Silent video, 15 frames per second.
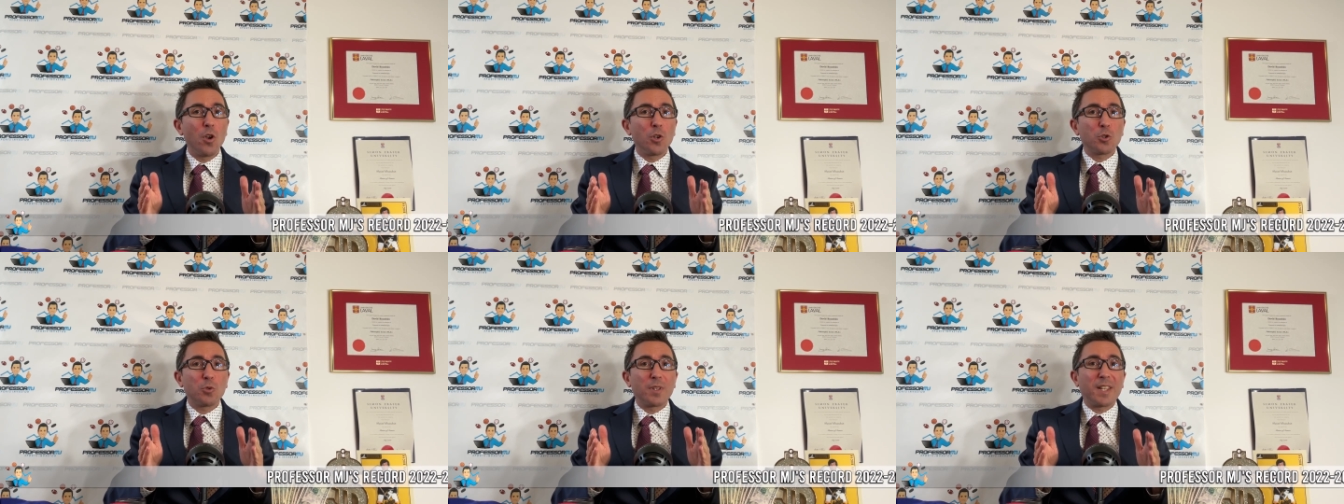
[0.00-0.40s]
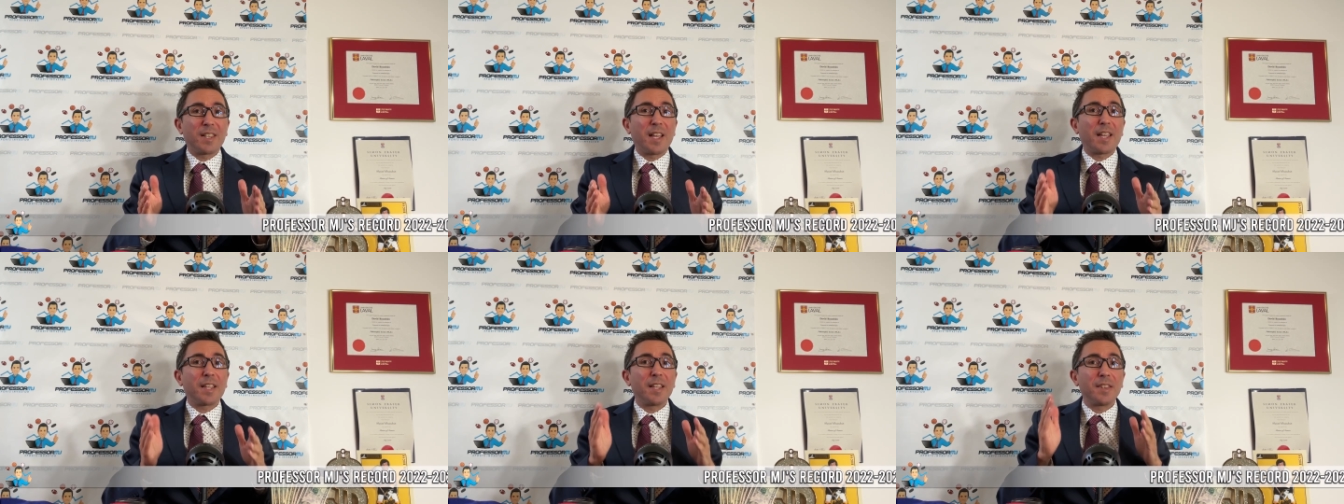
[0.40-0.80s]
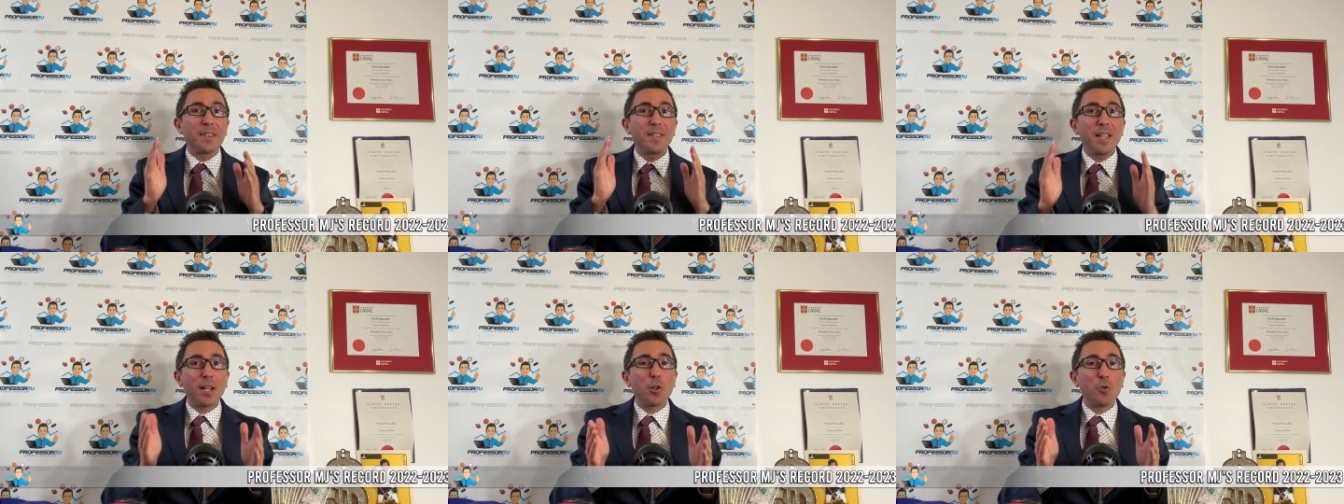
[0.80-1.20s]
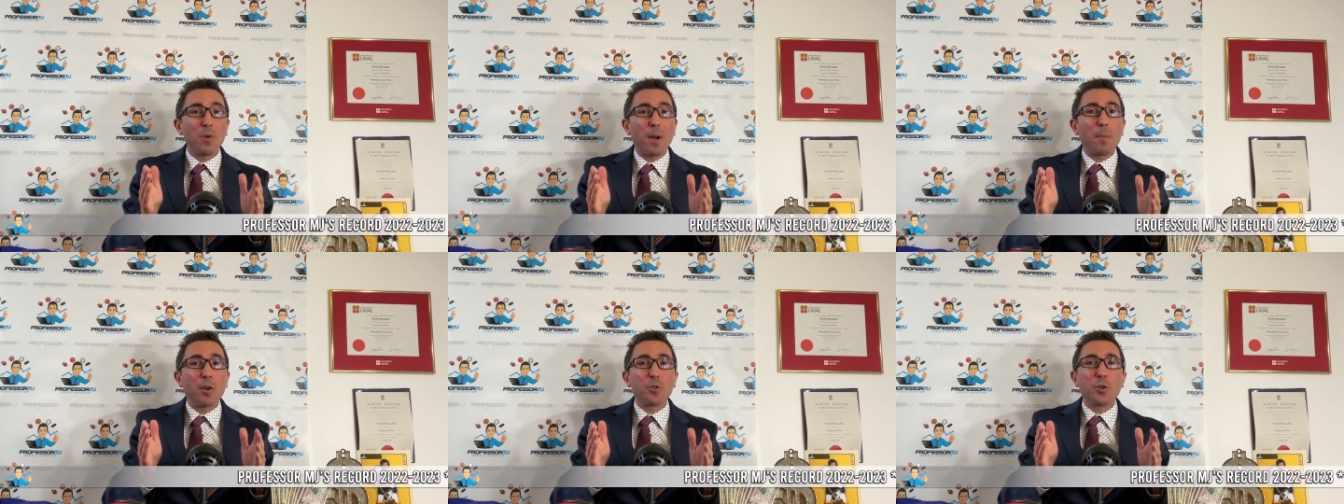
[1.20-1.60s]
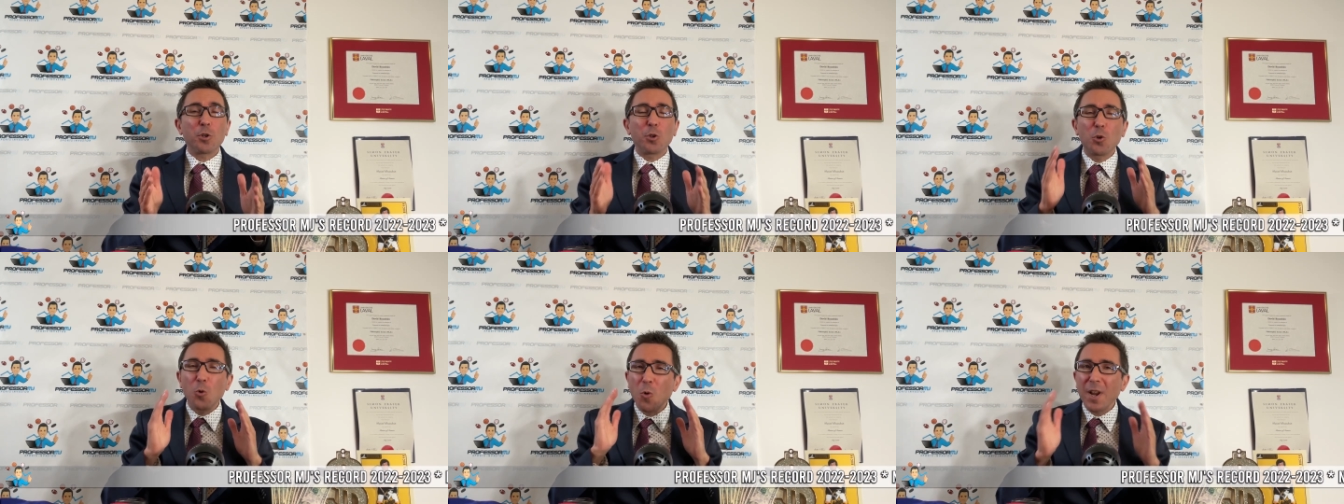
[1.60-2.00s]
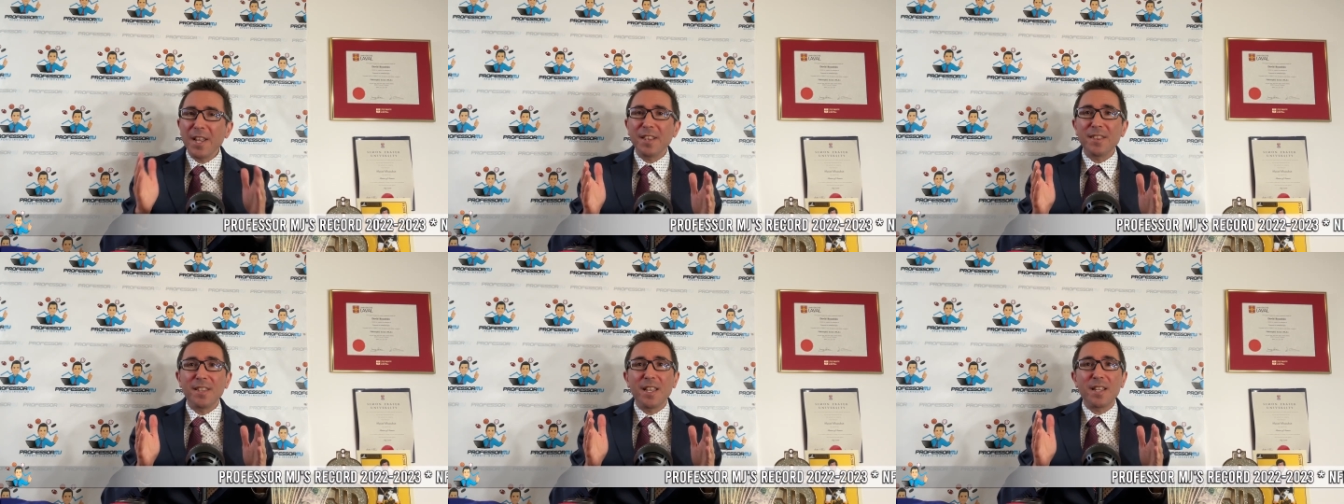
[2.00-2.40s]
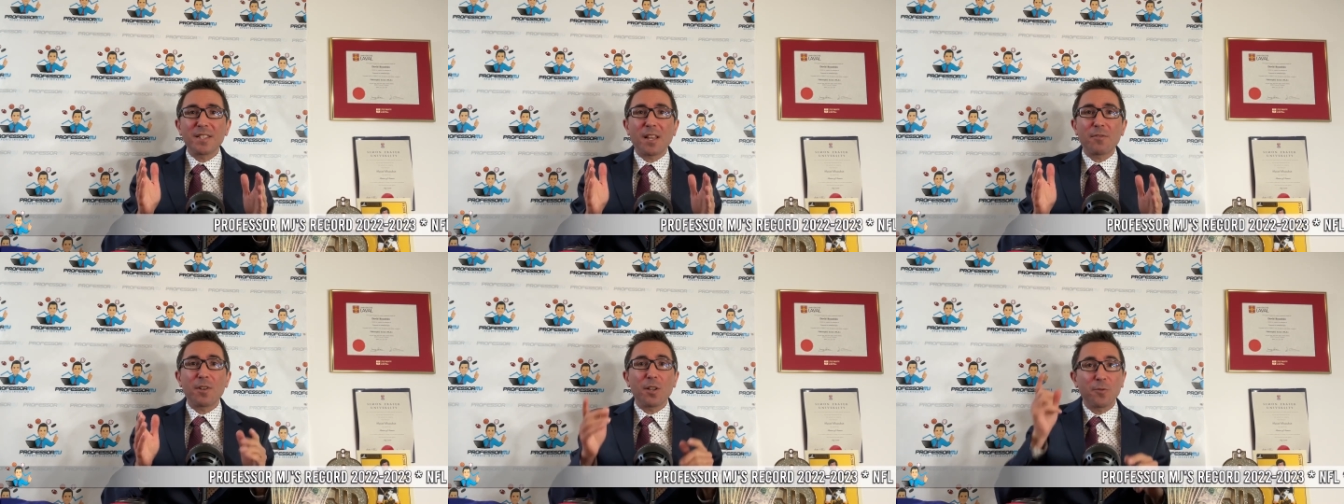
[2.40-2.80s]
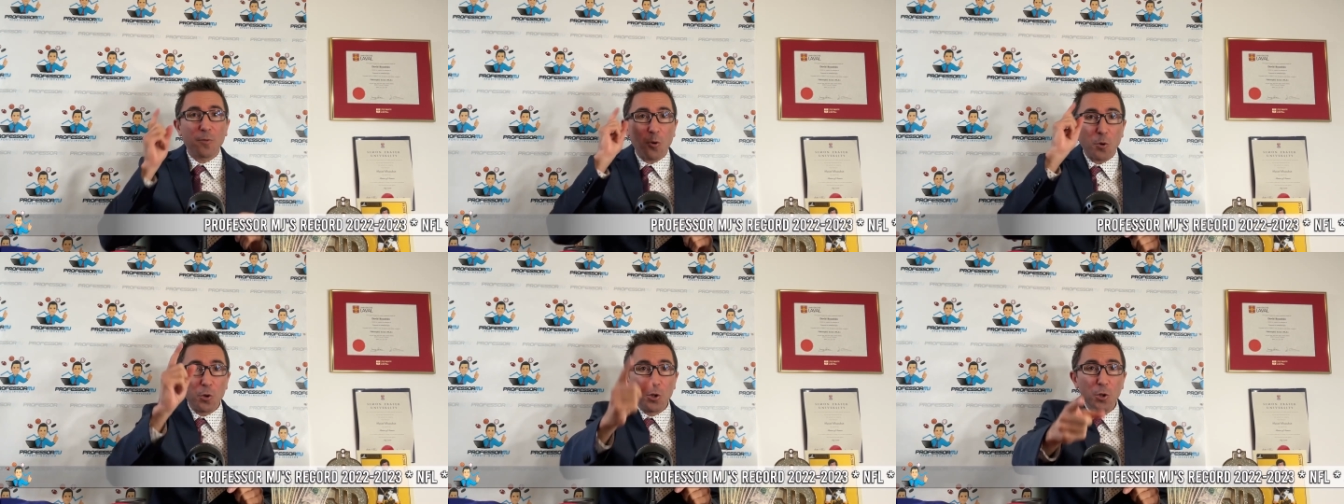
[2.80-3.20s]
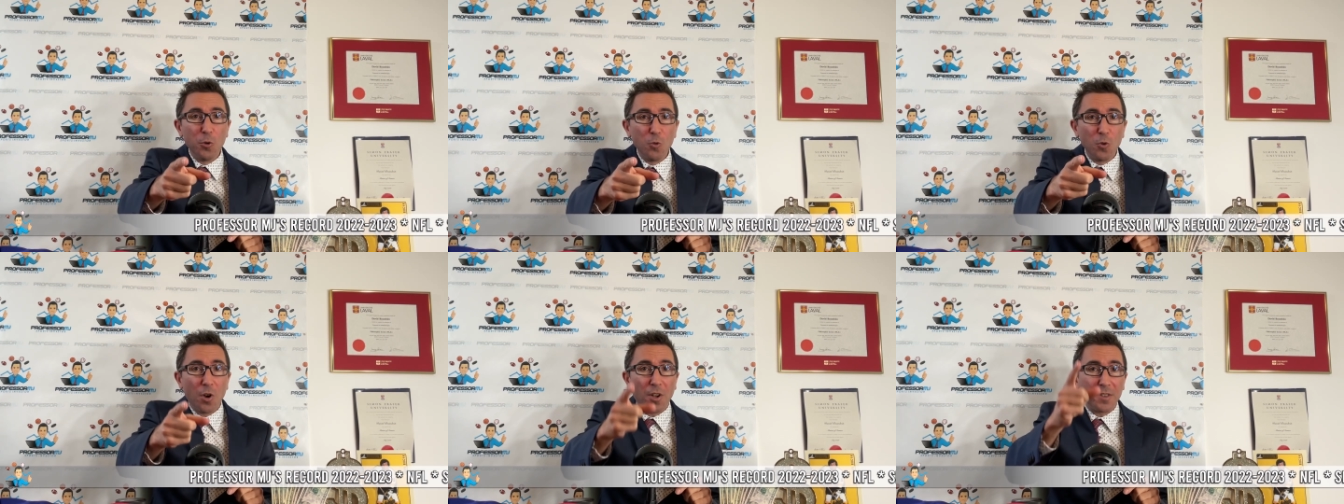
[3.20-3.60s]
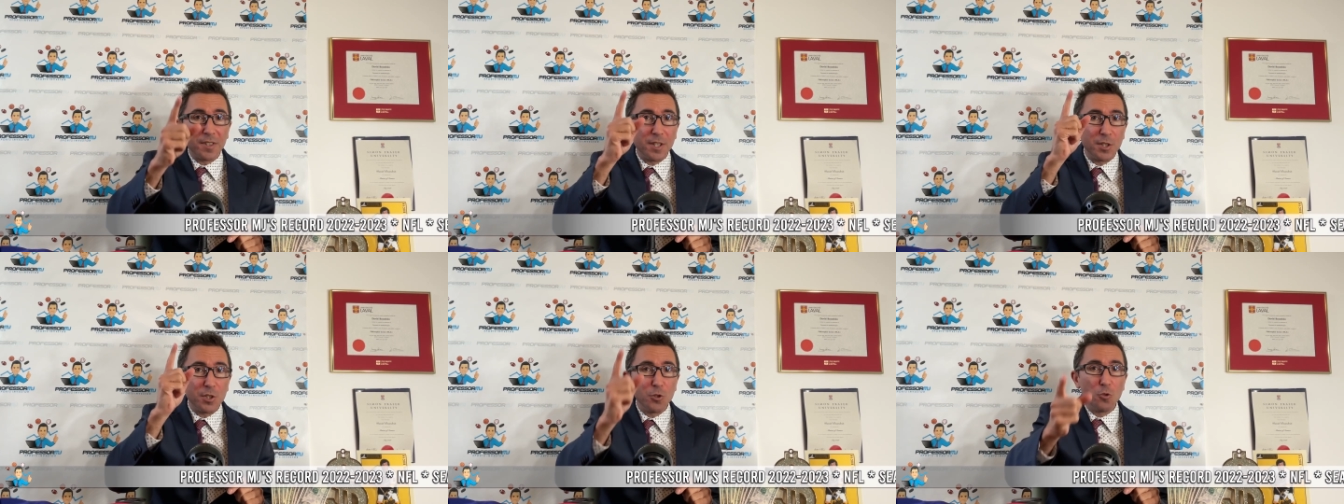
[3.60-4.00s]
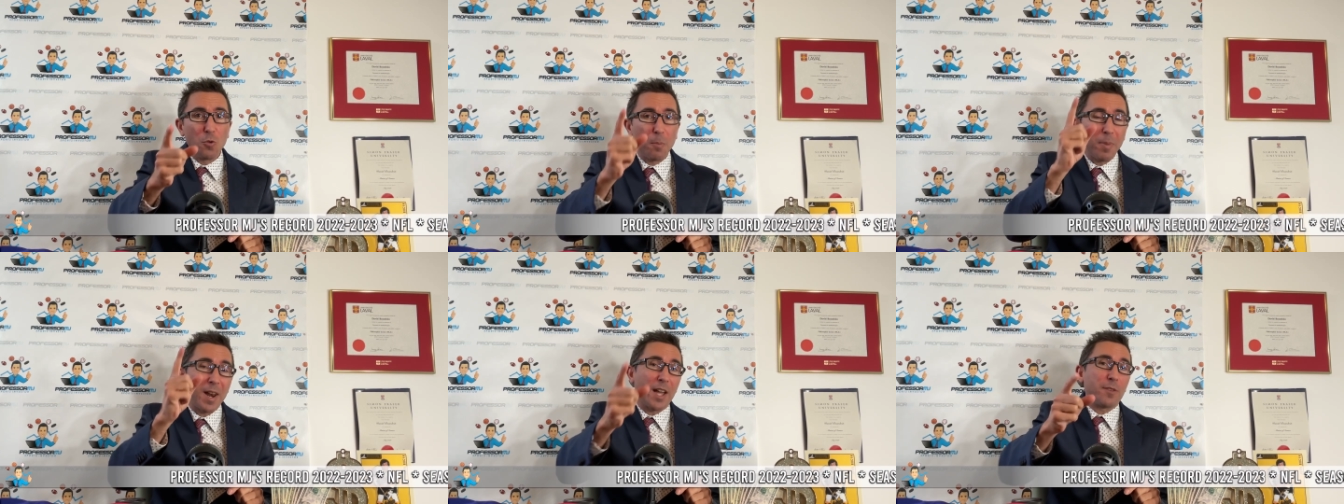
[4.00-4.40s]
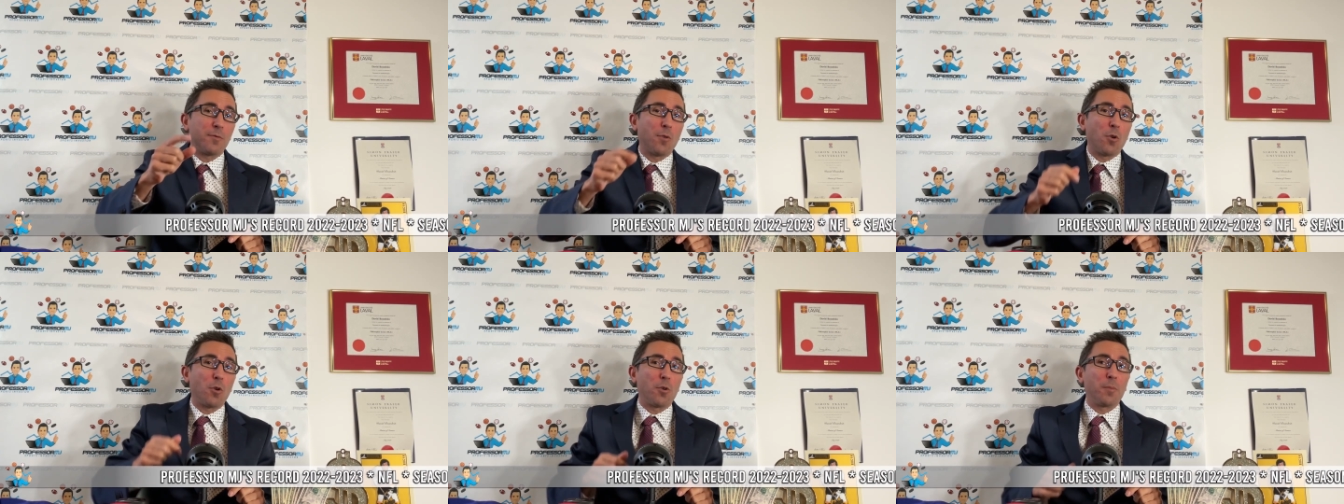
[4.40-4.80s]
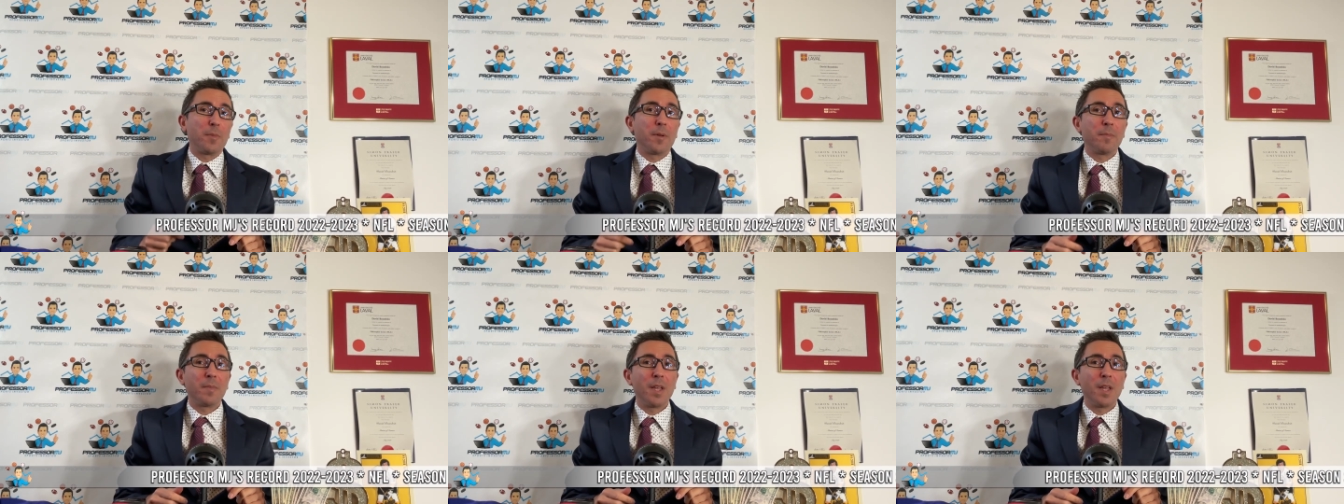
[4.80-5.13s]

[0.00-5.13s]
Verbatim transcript: so that I can tell you about the great things I've got for you on this new platform,